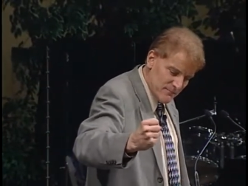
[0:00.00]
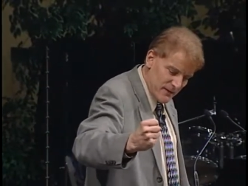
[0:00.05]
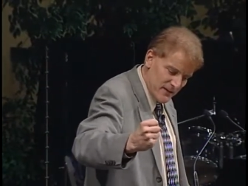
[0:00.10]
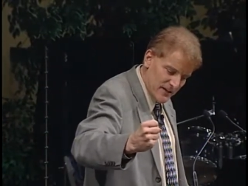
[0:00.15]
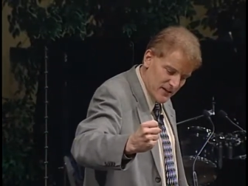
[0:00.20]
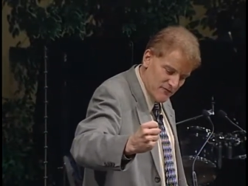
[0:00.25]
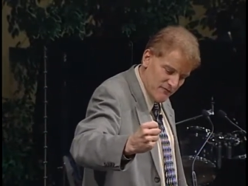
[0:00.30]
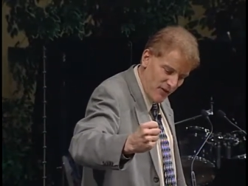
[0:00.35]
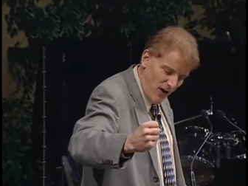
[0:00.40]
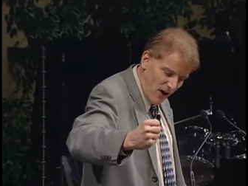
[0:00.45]

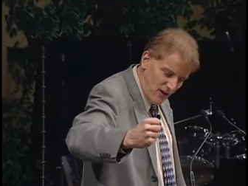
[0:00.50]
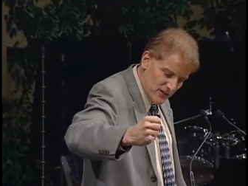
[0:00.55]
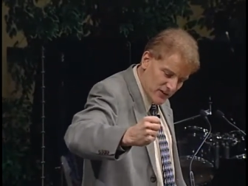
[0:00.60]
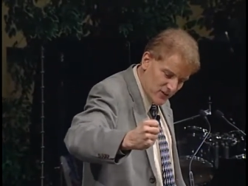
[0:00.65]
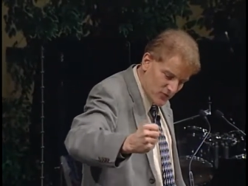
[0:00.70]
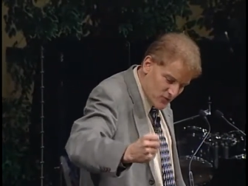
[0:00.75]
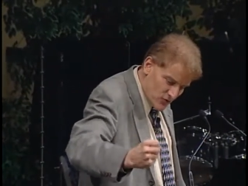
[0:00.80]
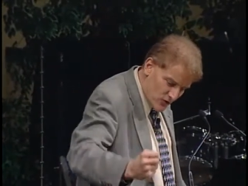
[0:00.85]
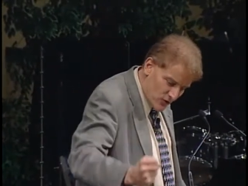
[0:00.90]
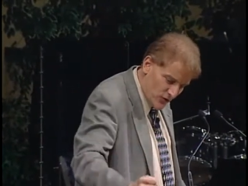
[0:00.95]
being
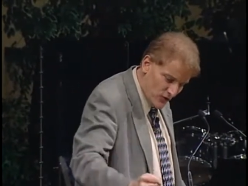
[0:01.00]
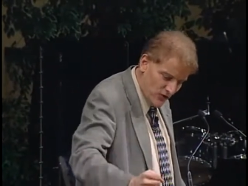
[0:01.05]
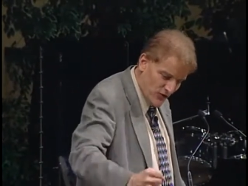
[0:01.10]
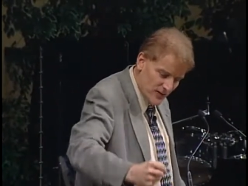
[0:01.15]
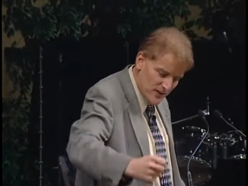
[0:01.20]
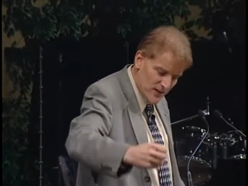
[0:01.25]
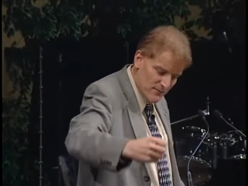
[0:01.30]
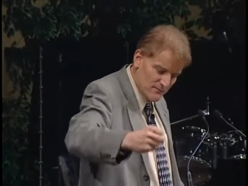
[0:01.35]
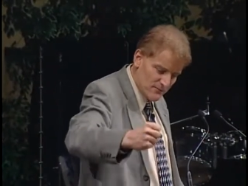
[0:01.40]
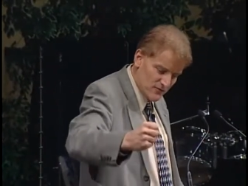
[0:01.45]
involved in
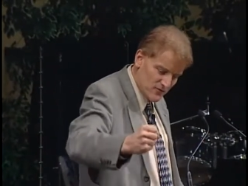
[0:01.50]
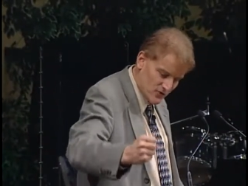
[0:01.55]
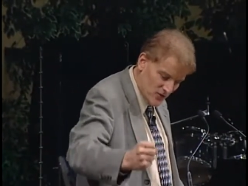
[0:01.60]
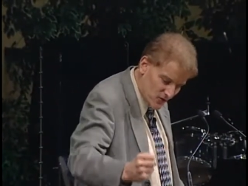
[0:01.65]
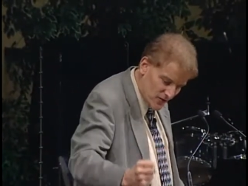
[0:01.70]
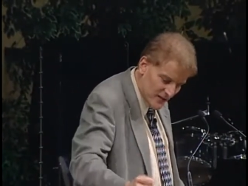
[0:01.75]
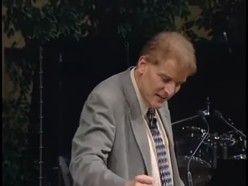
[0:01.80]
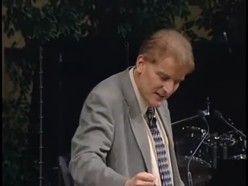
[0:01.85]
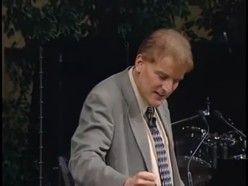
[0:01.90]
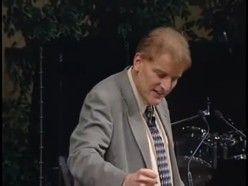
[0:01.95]
Jerusalem,
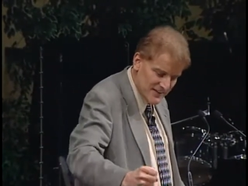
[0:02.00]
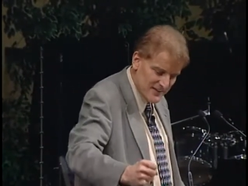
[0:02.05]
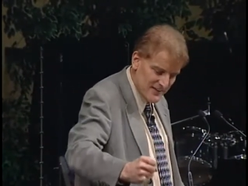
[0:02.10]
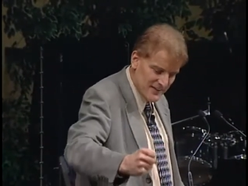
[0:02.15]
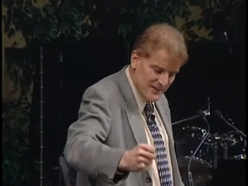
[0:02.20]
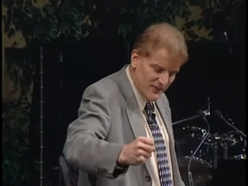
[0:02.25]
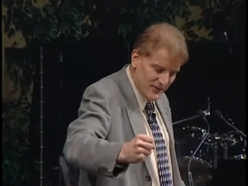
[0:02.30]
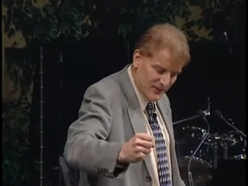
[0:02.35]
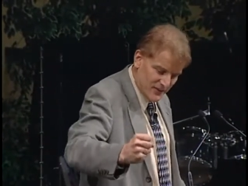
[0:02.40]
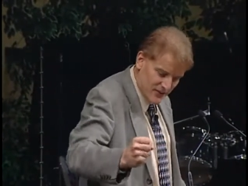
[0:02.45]

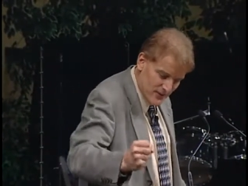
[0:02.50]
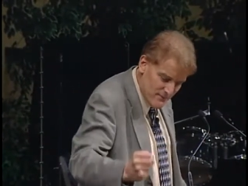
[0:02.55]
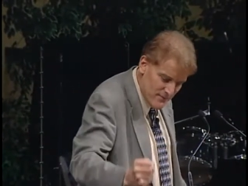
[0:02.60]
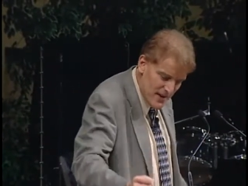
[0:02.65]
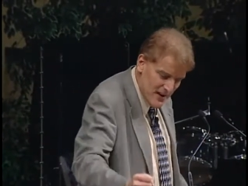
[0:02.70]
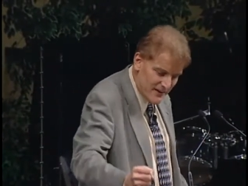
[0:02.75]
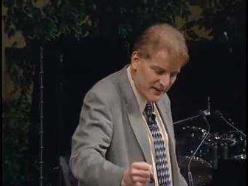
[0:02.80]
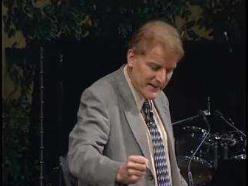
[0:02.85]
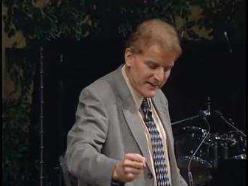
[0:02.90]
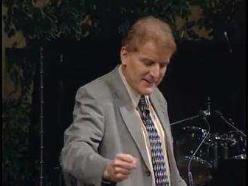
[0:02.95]
Judea,
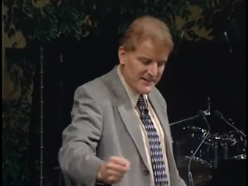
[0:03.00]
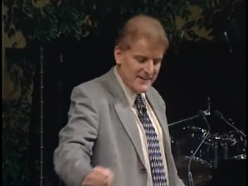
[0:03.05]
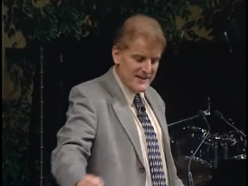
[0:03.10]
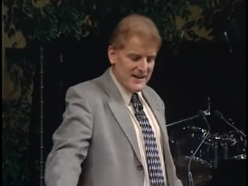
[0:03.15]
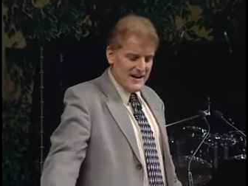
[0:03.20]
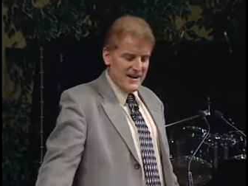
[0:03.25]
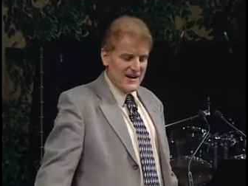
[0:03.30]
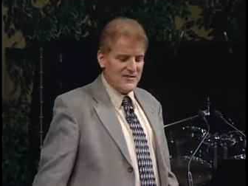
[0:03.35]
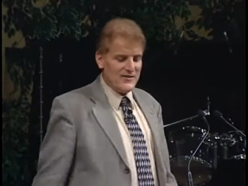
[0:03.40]
Samaria,